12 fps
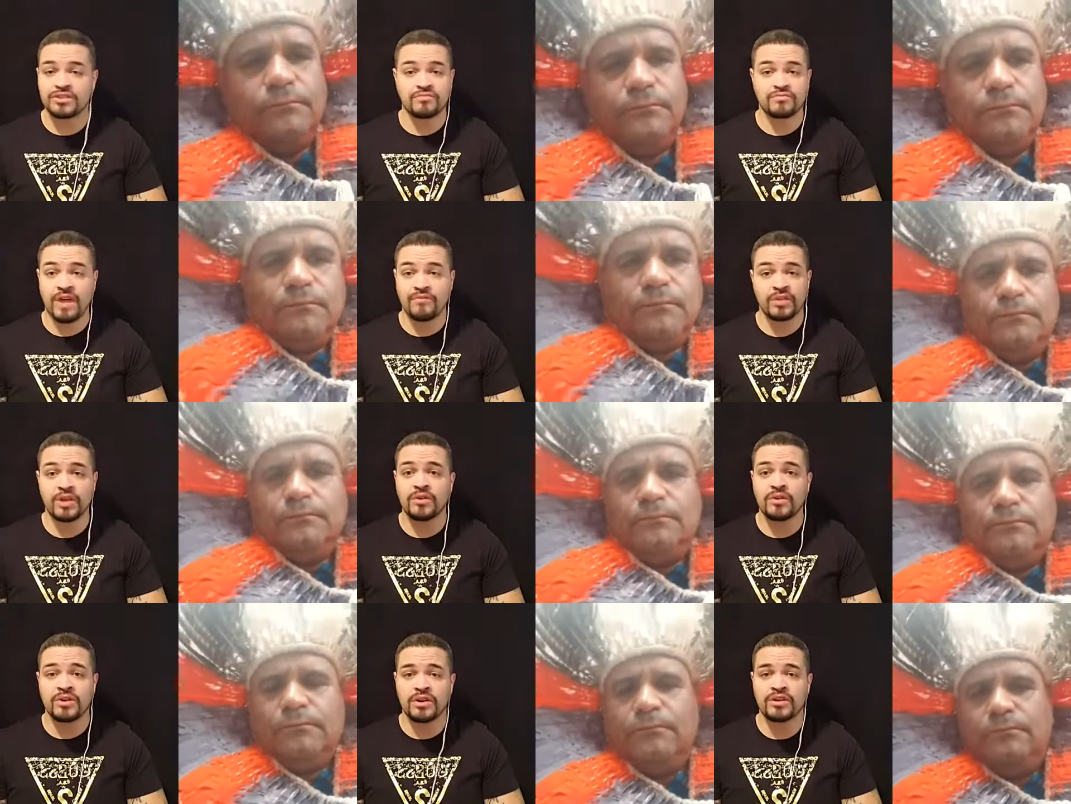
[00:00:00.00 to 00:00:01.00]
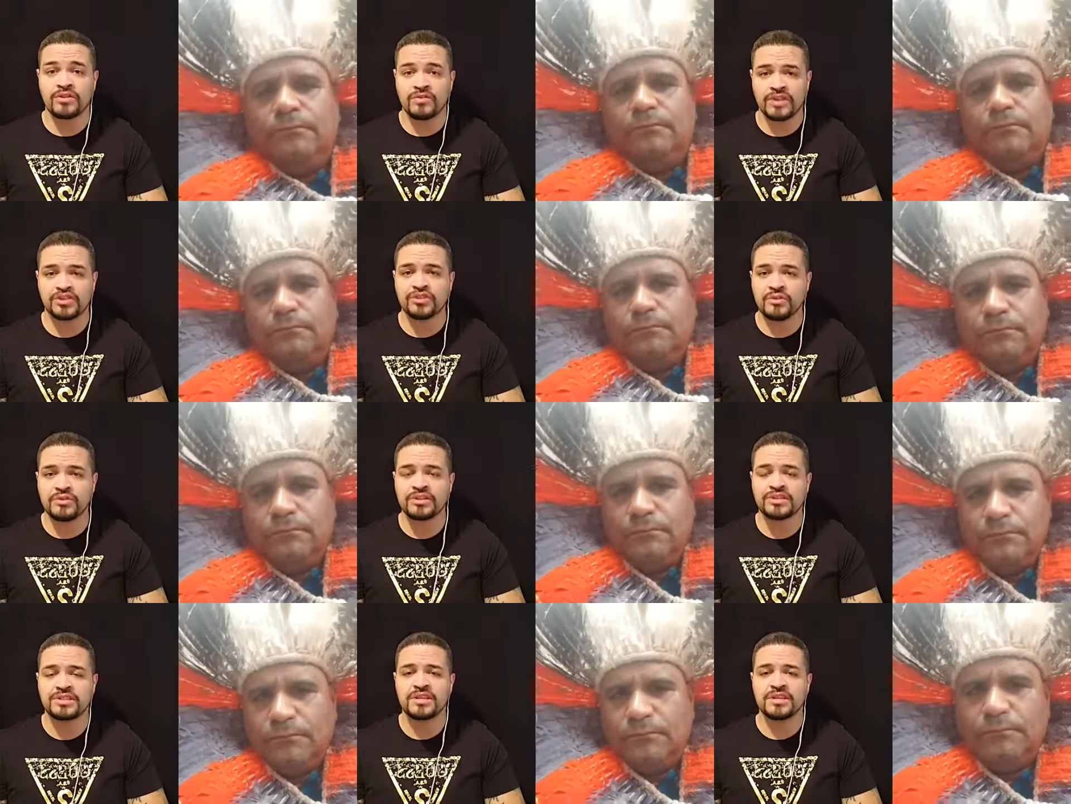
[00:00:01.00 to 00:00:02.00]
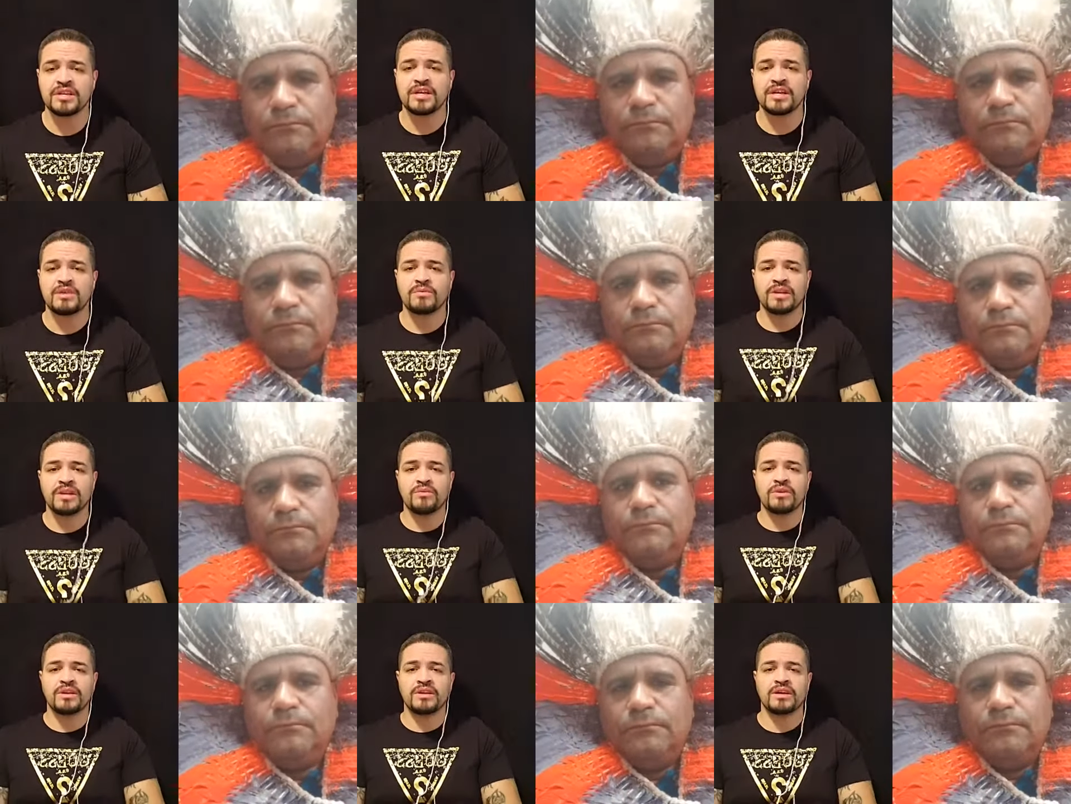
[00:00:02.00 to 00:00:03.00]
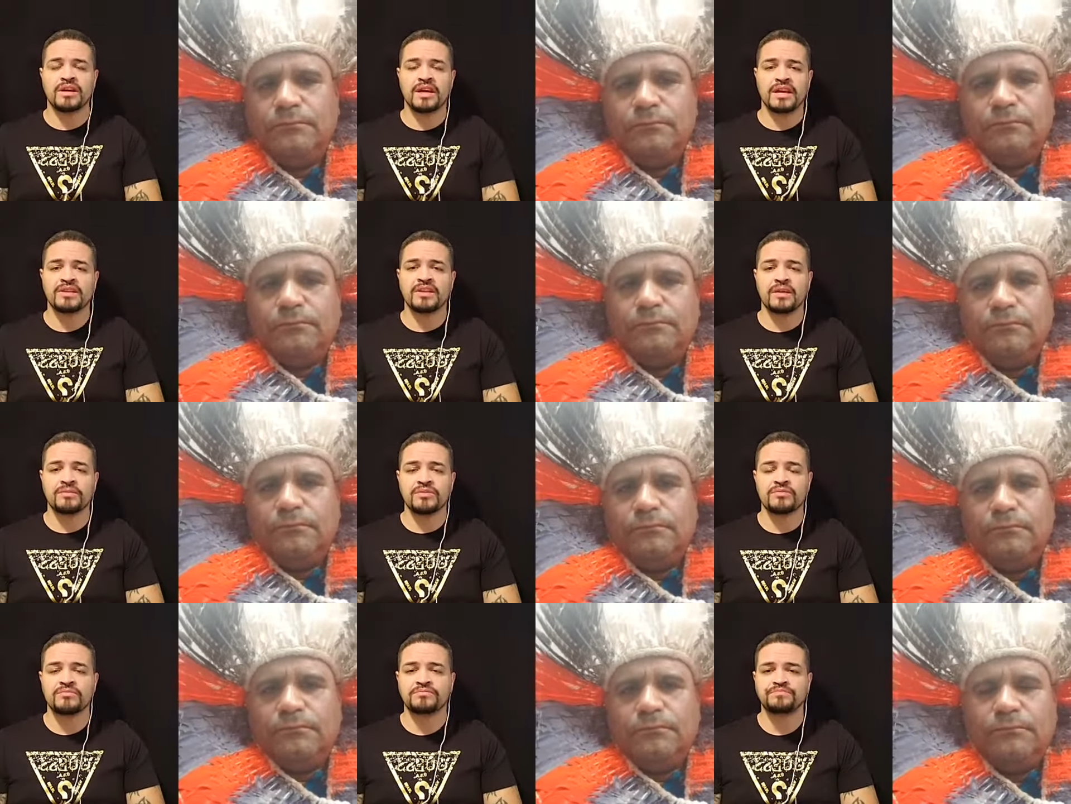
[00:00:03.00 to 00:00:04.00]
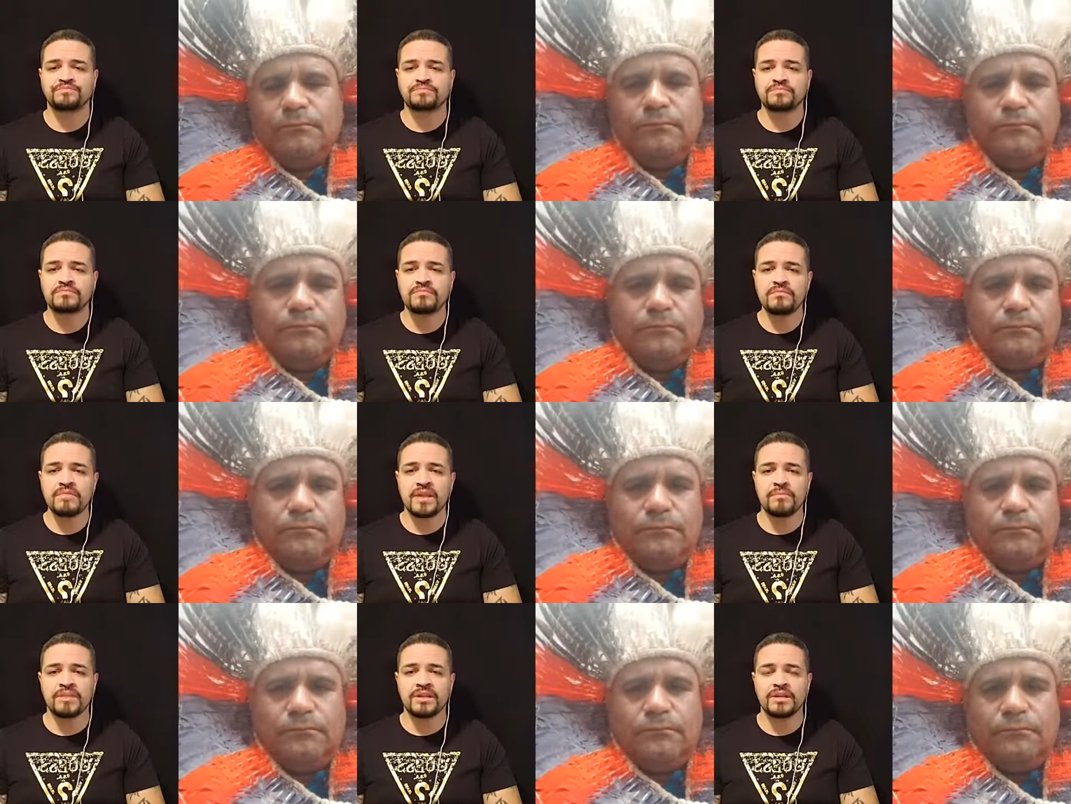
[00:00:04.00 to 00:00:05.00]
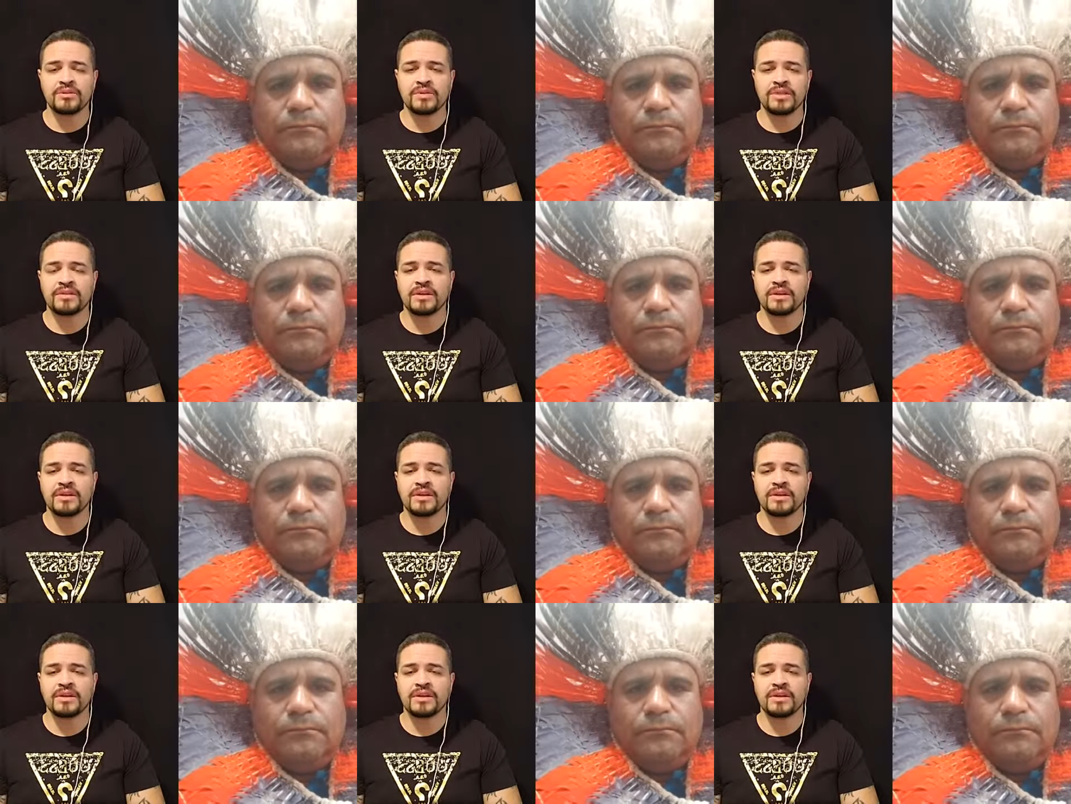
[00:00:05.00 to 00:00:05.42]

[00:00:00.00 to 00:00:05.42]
Speaker 1: rivalry going on, you know, as you noticed when they mm-hmm. were in uh, LAW and BWF.